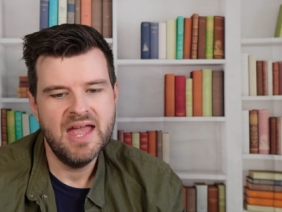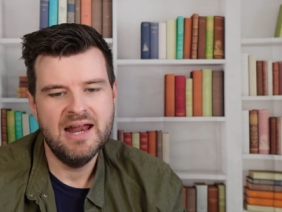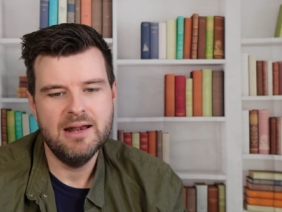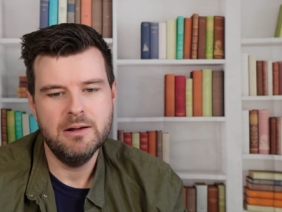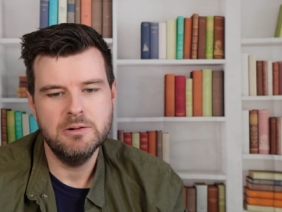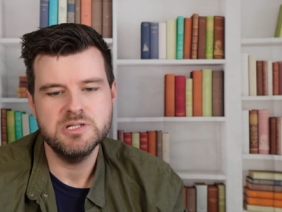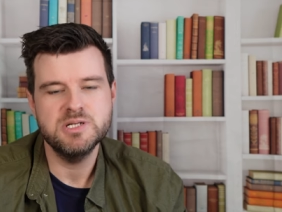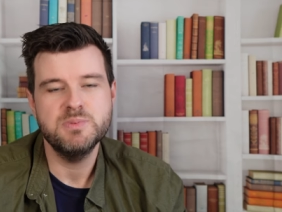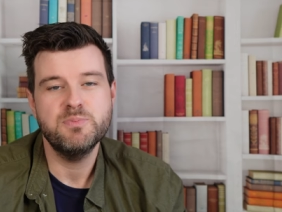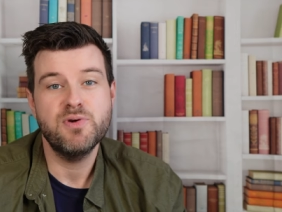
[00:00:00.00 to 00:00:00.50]
and
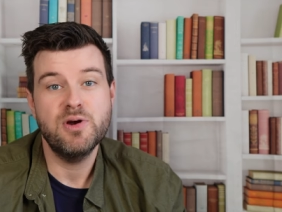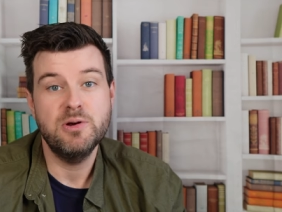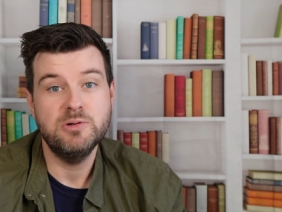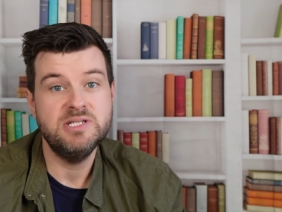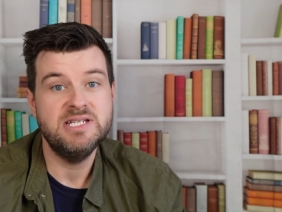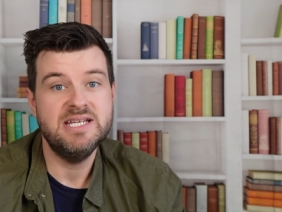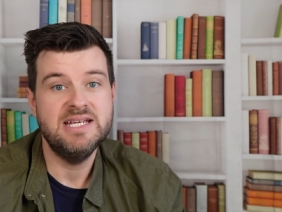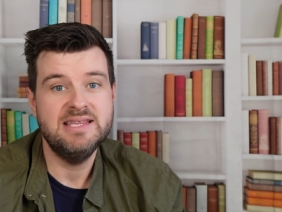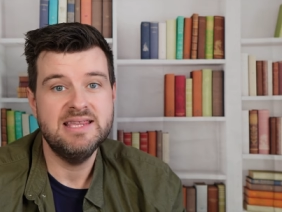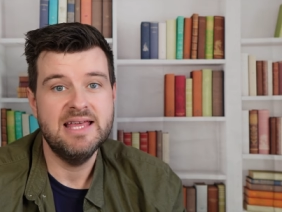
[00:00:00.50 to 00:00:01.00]
lots of
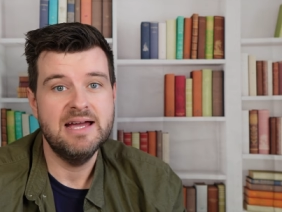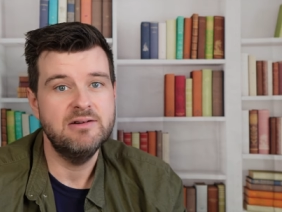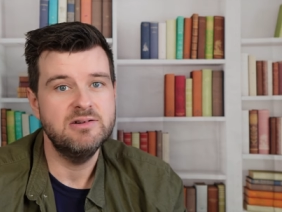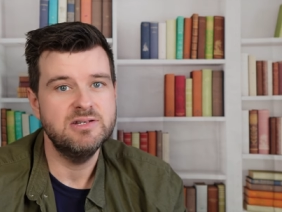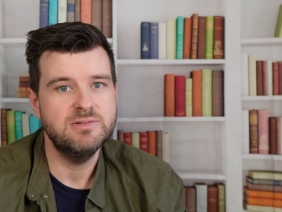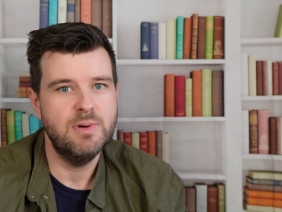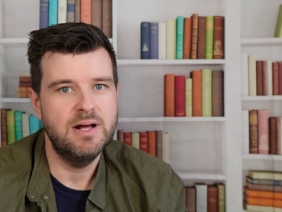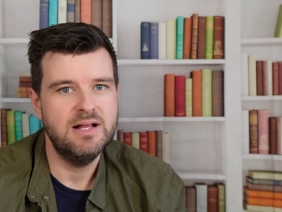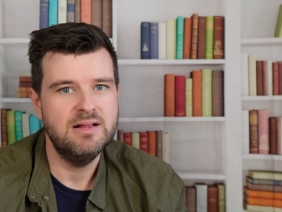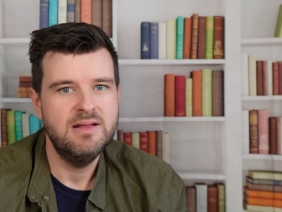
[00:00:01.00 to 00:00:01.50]
protein there
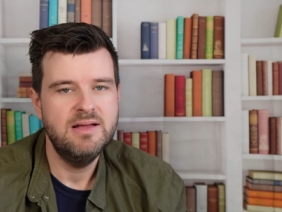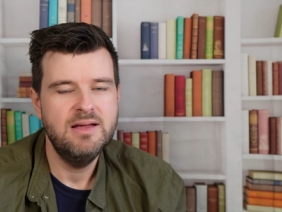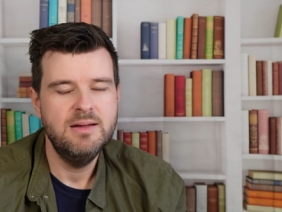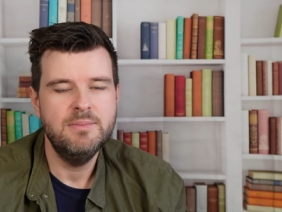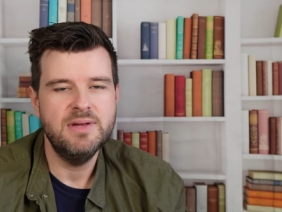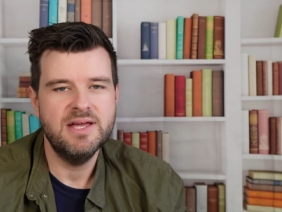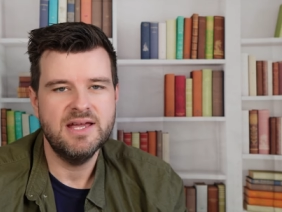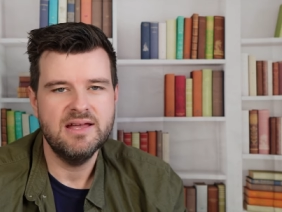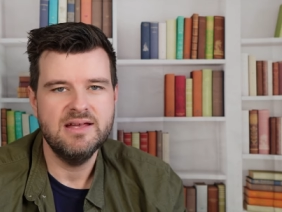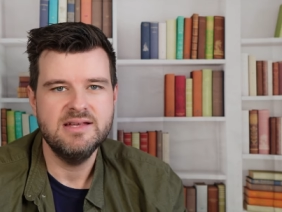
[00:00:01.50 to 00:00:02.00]
as well
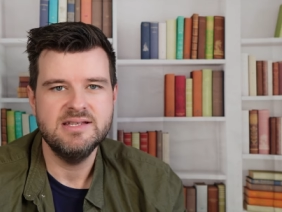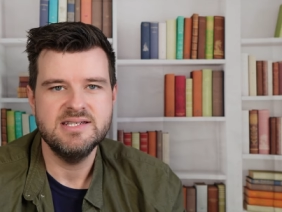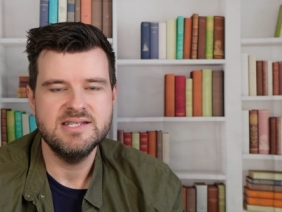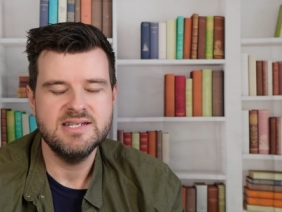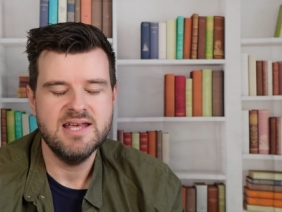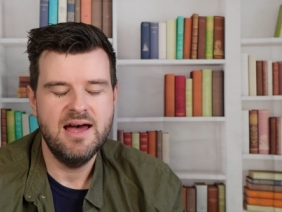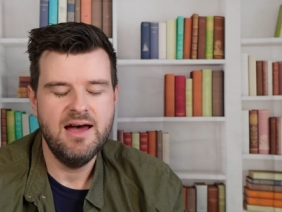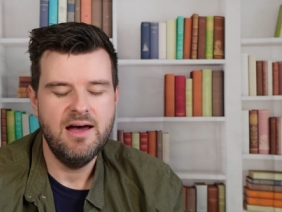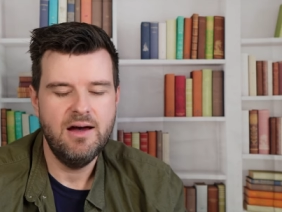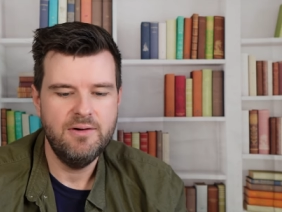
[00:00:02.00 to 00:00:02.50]

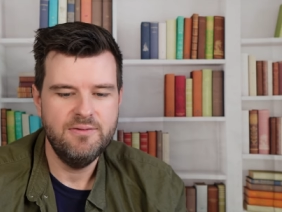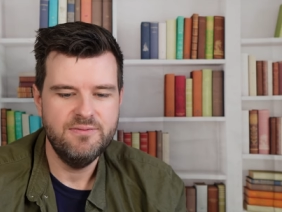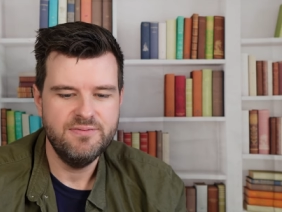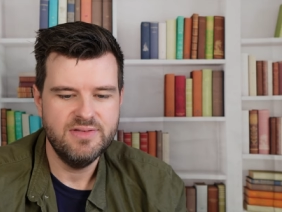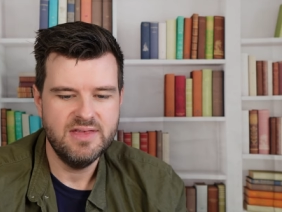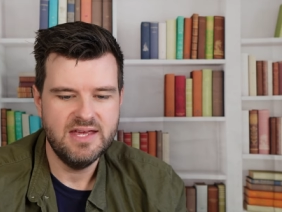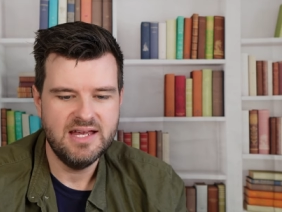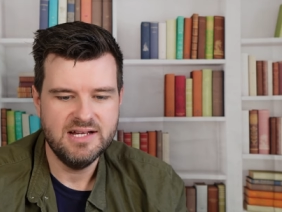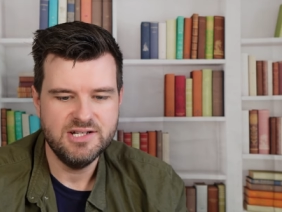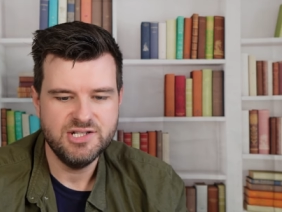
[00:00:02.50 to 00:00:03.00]
because
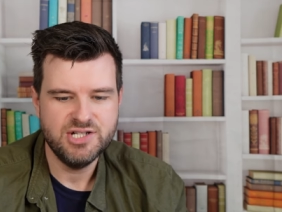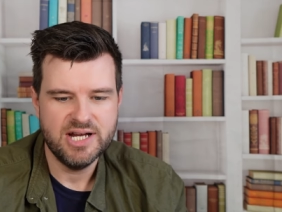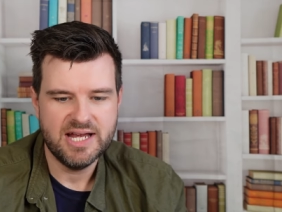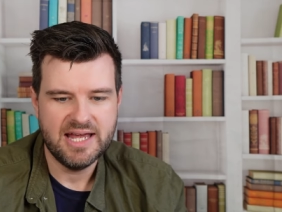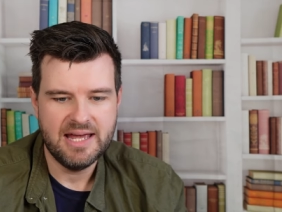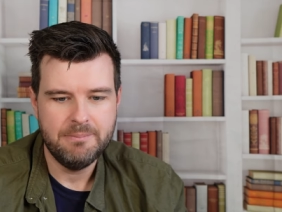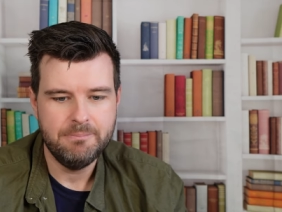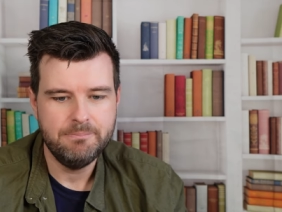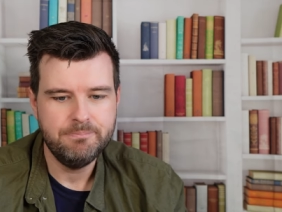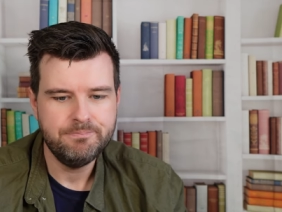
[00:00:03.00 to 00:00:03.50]
of the
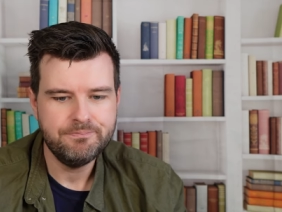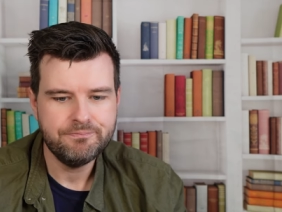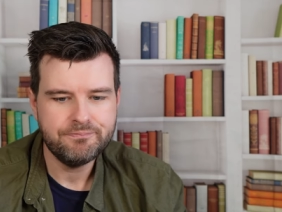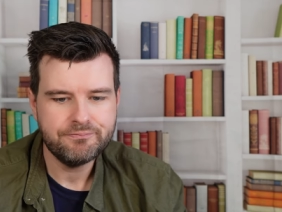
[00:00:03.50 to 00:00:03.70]
chicken.